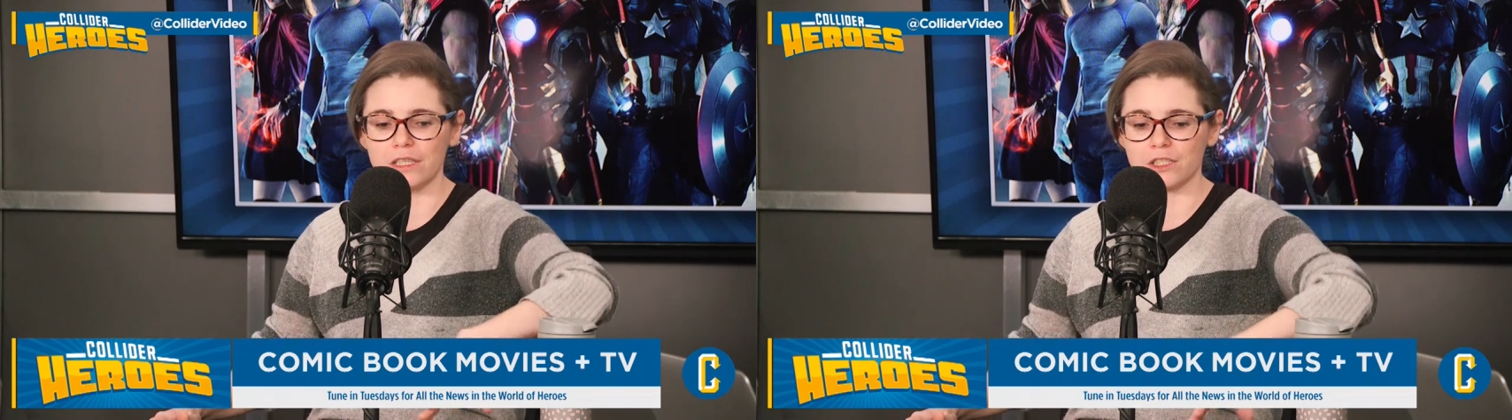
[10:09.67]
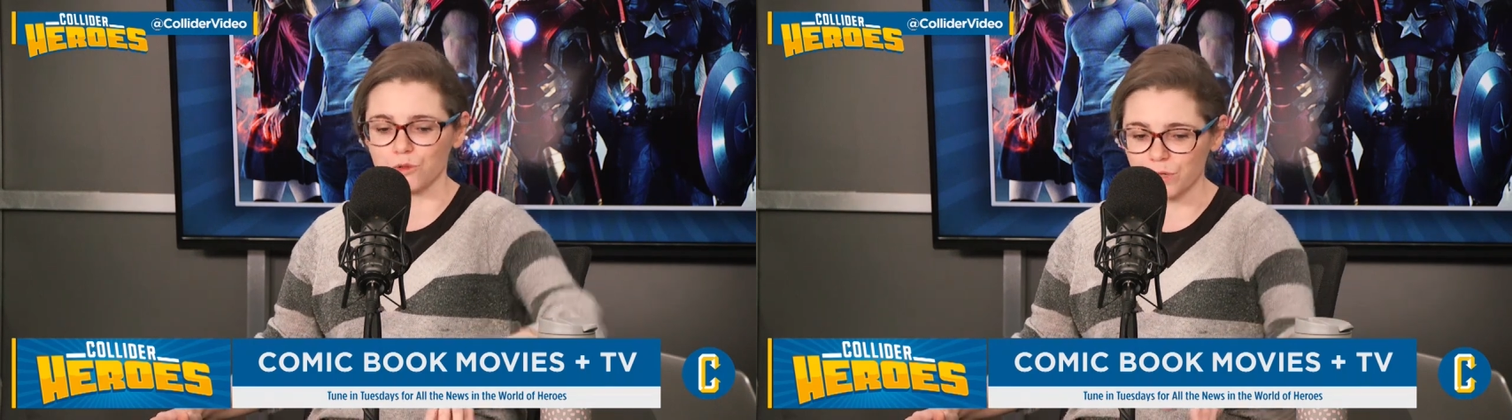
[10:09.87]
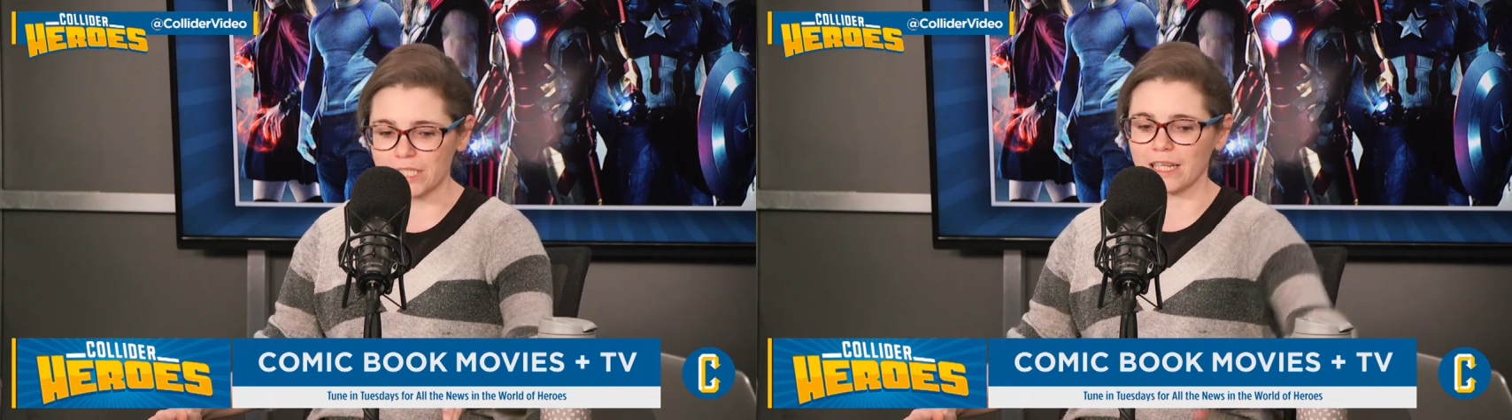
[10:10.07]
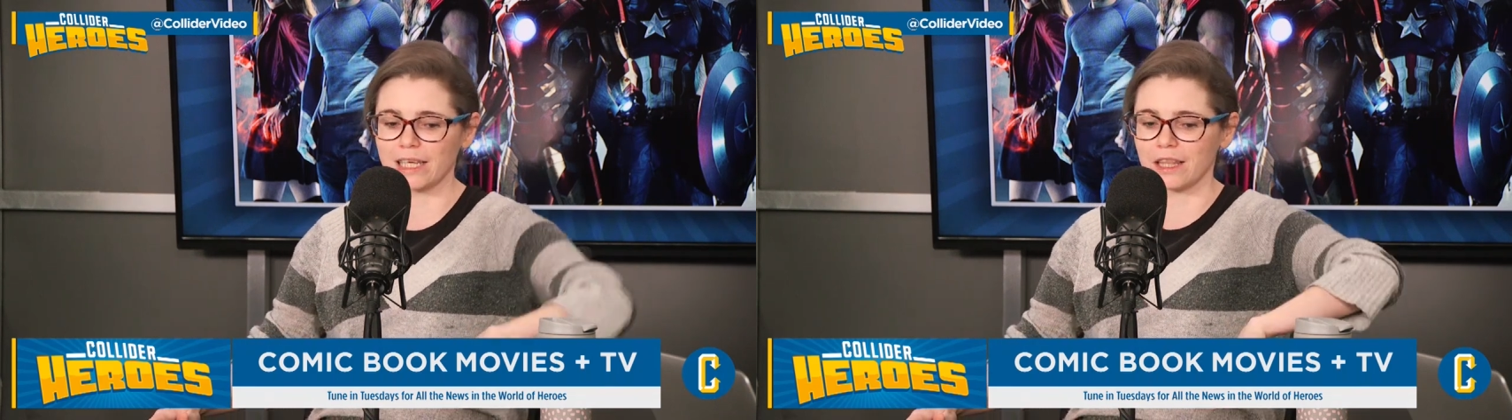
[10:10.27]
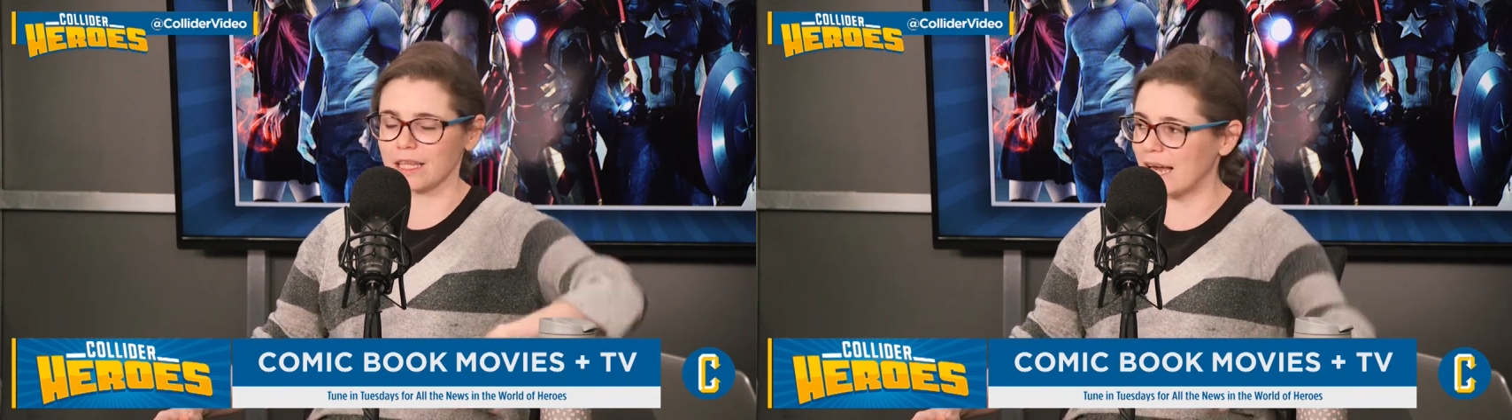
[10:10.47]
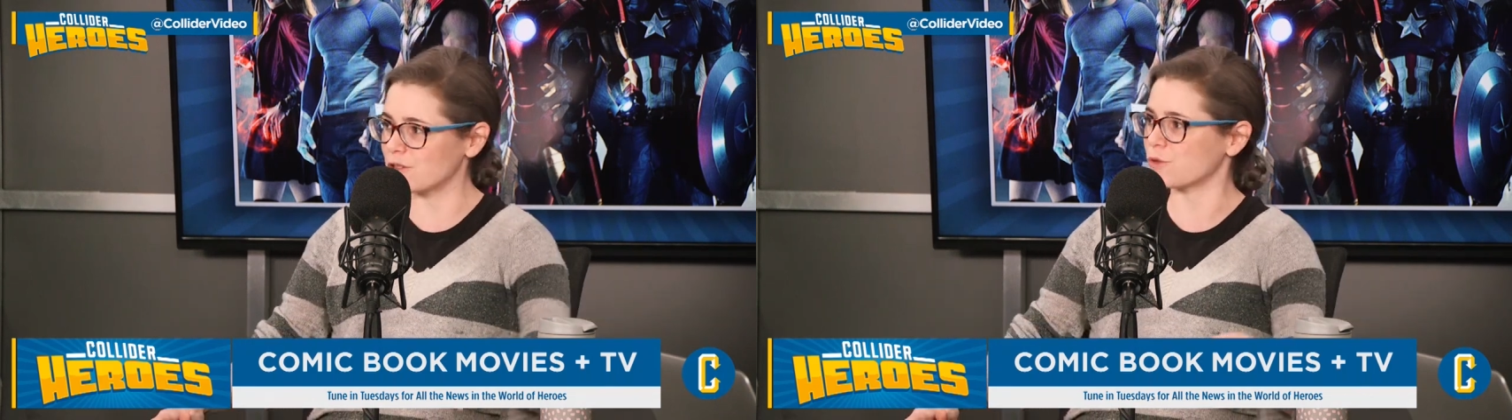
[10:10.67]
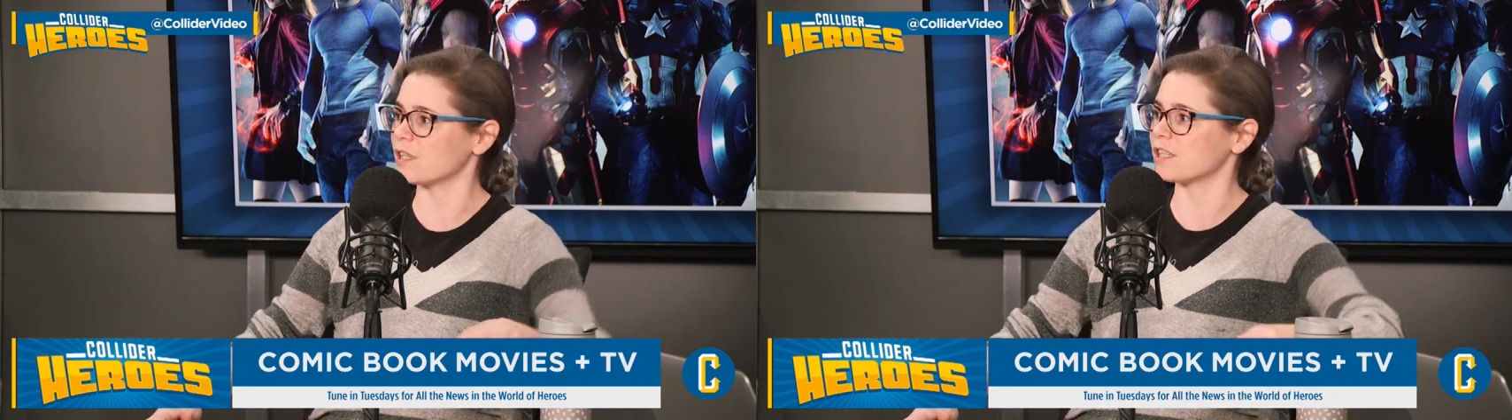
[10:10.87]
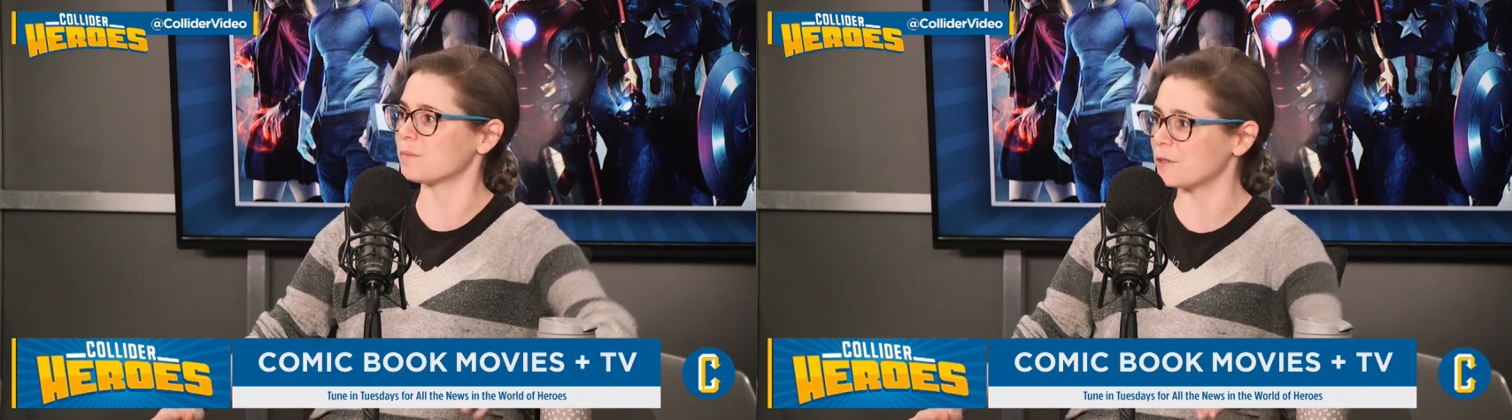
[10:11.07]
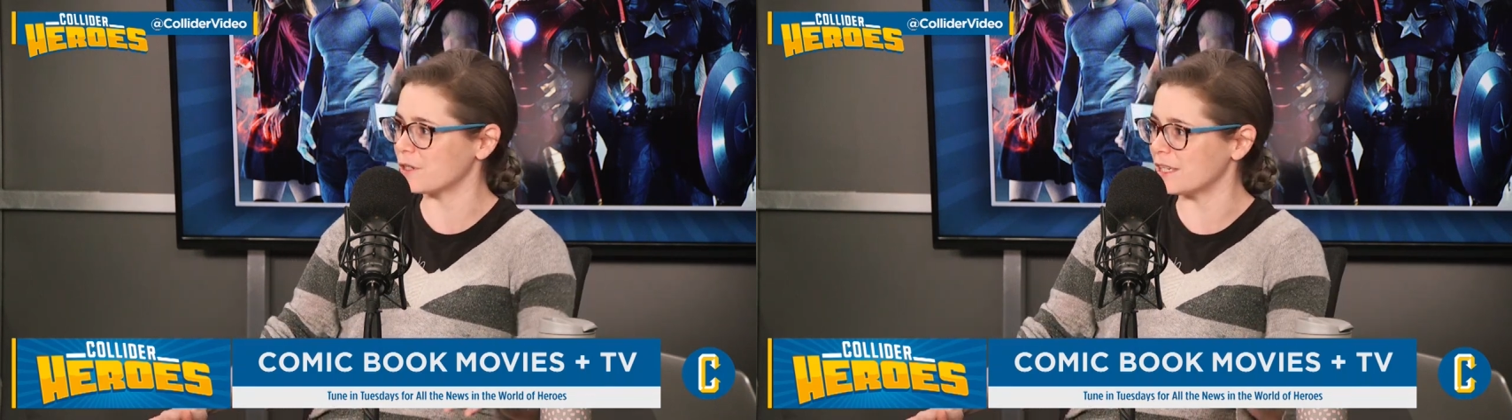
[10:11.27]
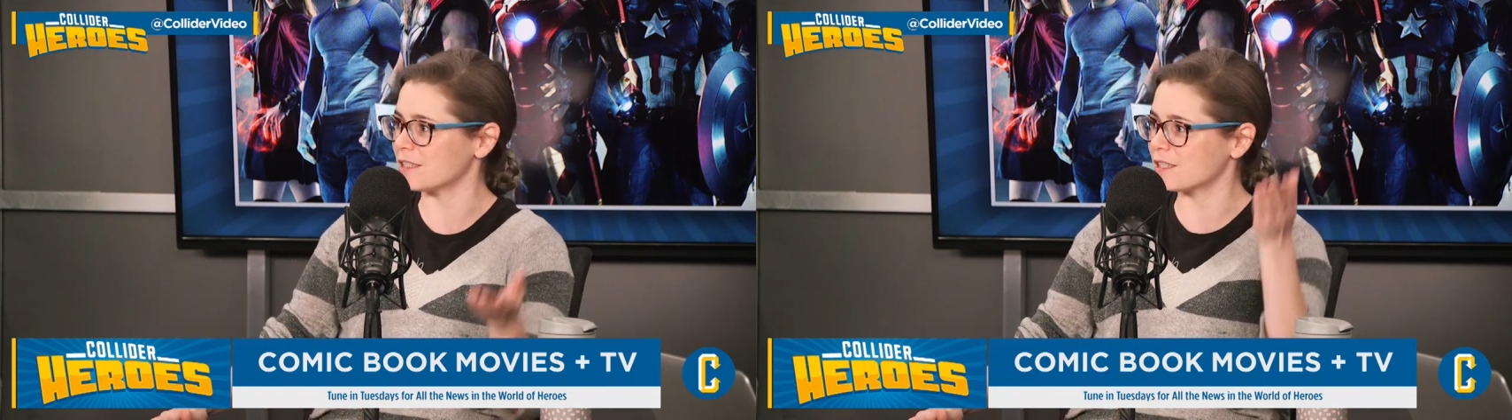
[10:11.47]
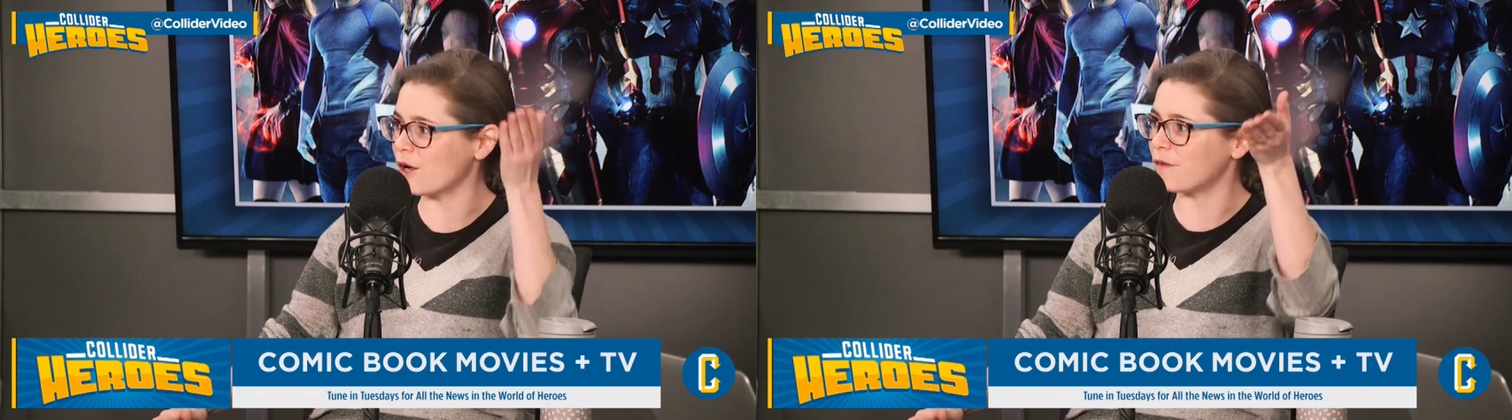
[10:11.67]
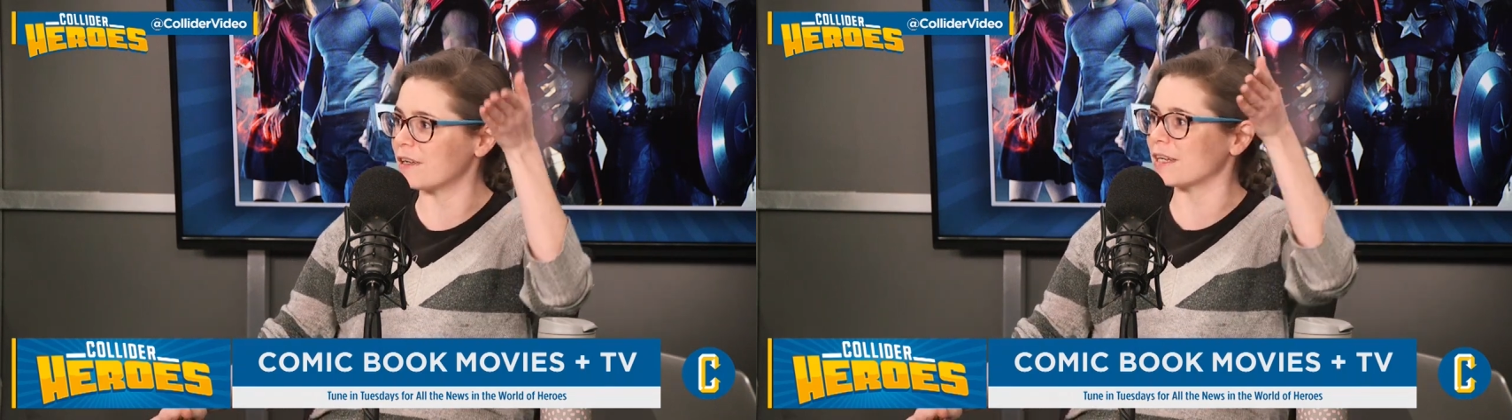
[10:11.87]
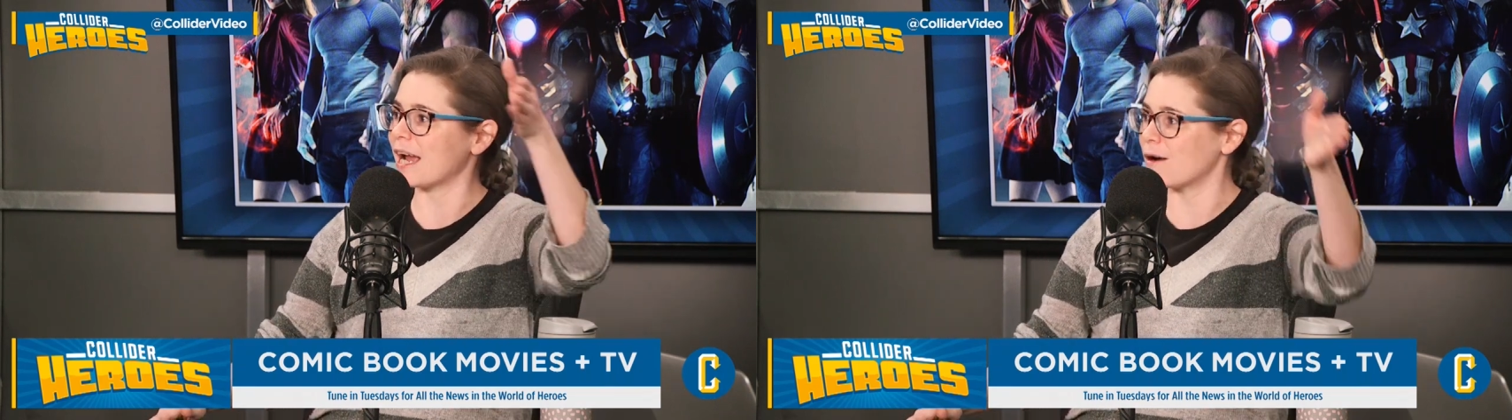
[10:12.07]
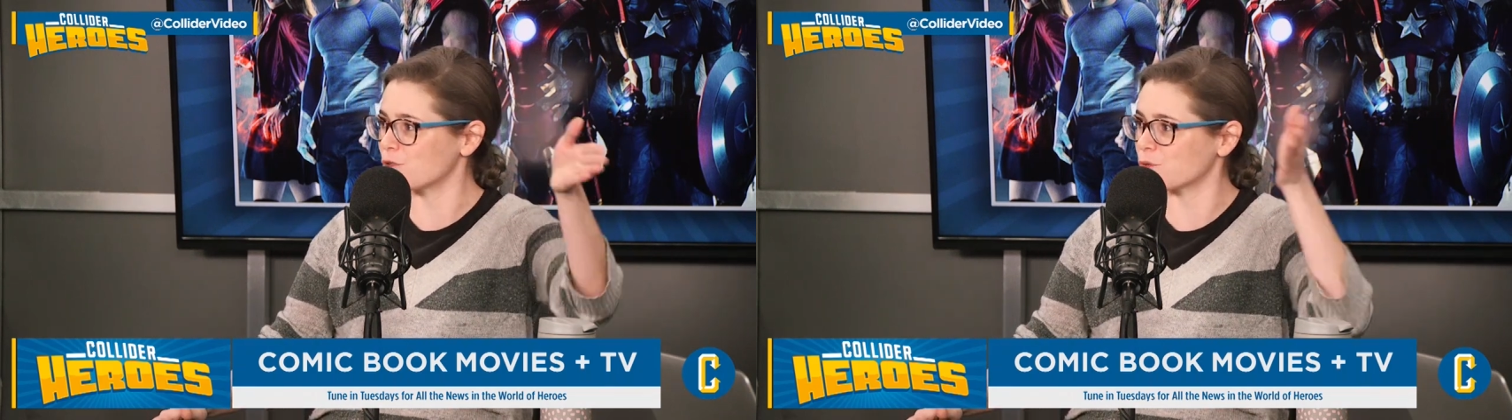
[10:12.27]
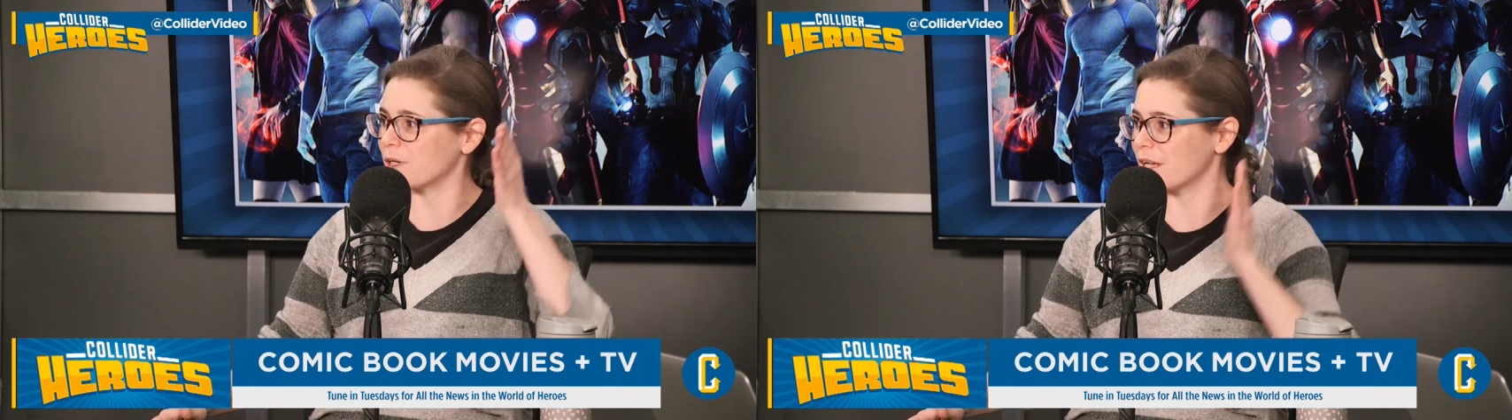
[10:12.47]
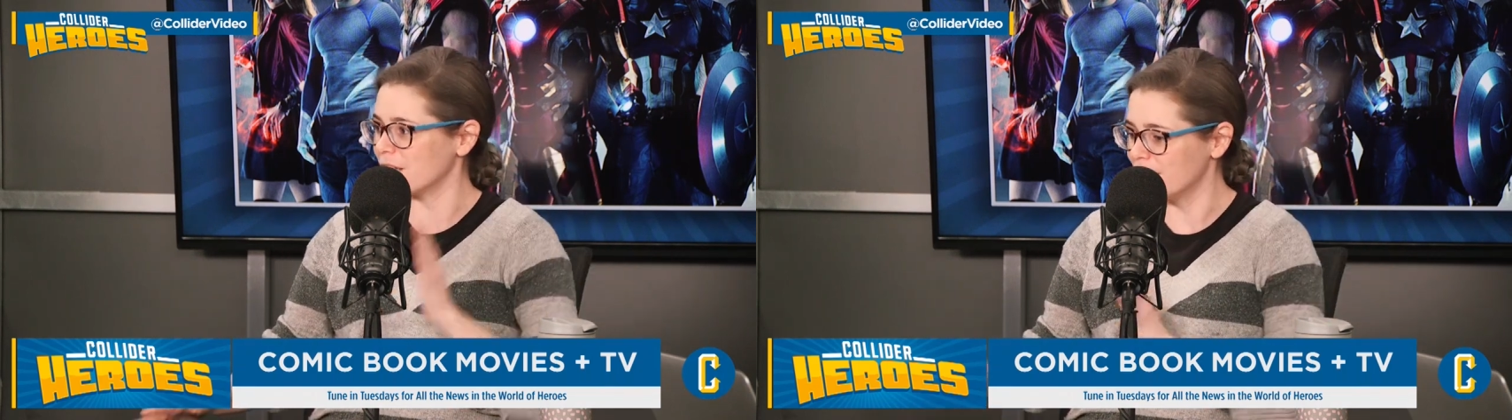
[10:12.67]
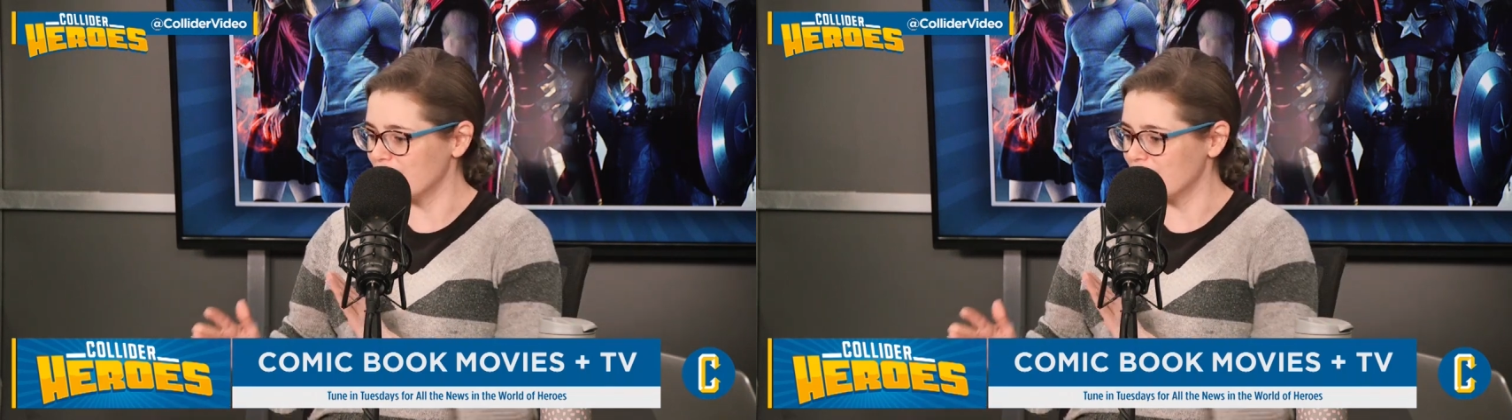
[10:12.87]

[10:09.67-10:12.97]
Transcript: storytelling and theatrical experience of encountering